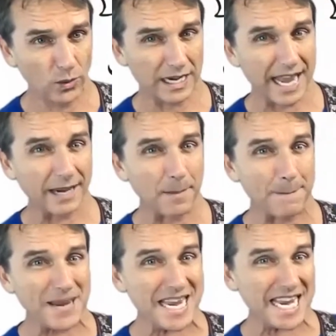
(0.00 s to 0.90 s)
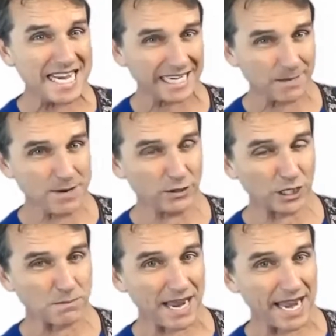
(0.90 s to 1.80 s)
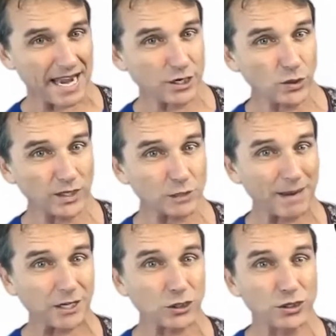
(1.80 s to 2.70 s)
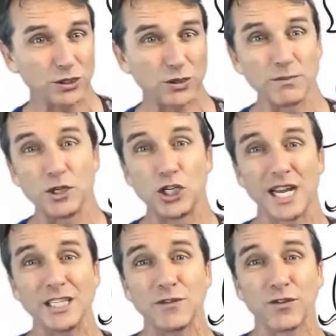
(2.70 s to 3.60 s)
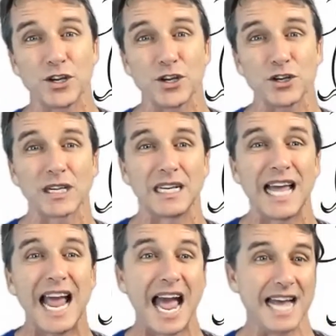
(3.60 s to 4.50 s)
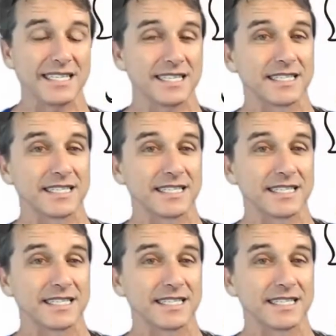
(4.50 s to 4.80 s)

would like me, Nick the Music Man, to do a special Zoom just for your class.